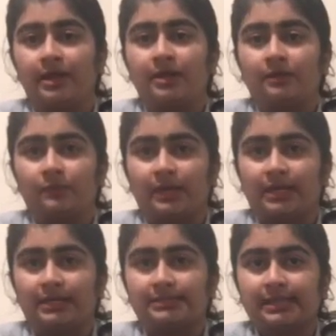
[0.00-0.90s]

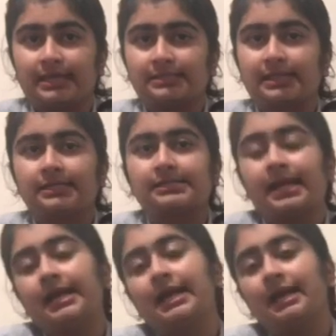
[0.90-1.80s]
various assets and
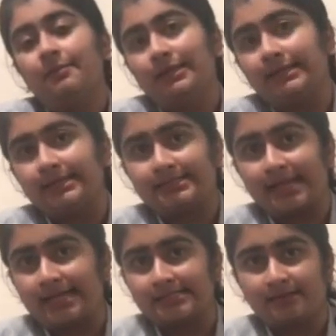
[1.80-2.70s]
liabilities
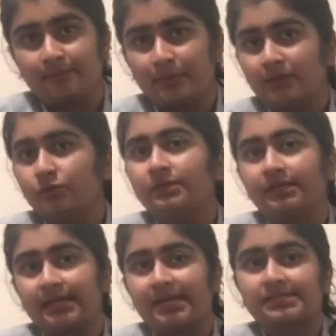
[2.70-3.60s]
as compared to the
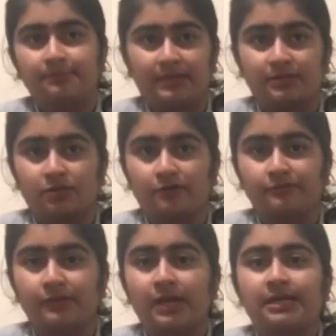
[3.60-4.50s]
tax base of
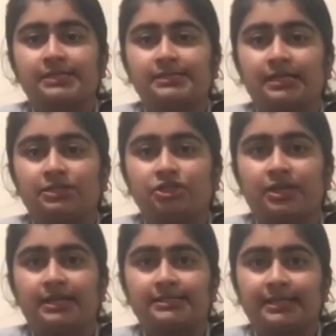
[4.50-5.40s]
such
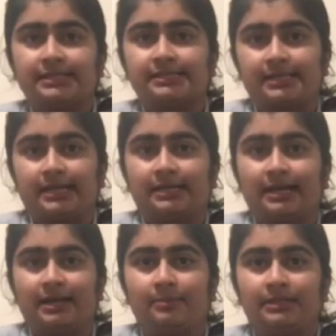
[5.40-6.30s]
assets and
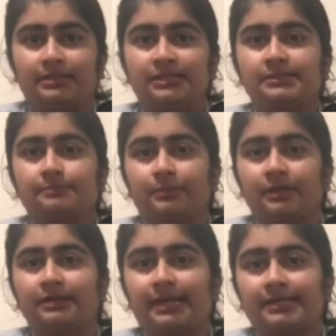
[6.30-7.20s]
liabilities per
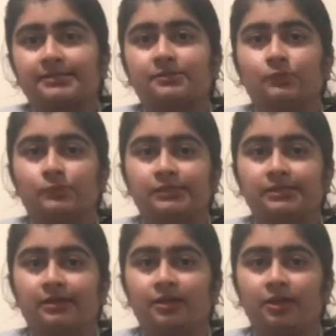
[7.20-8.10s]
tax rules.
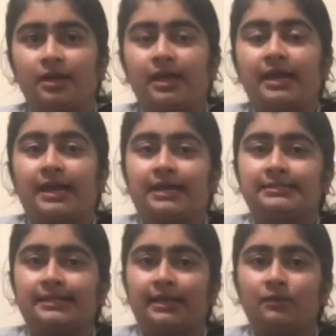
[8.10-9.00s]
And
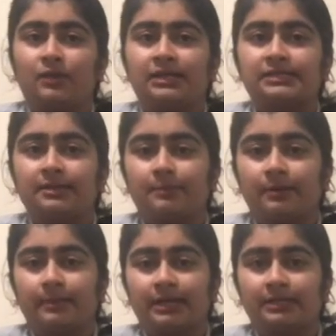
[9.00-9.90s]
second one is the
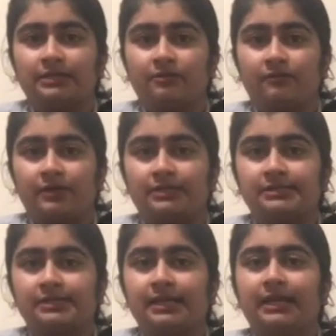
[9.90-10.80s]
permanent difference.
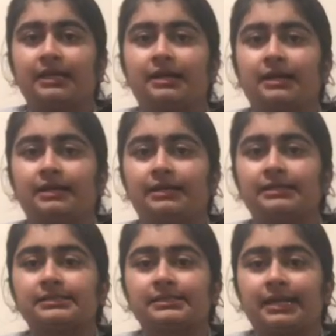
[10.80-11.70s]
In earlier
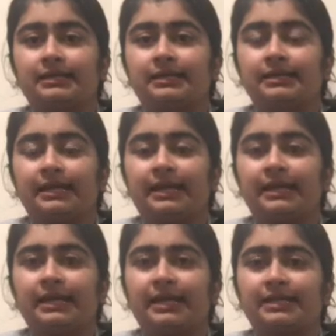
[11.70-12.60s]
standard
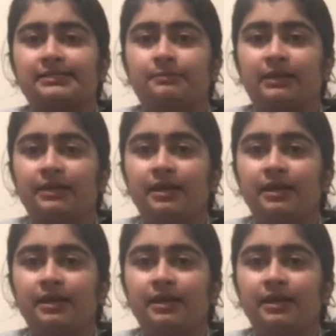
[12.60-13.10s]
AASB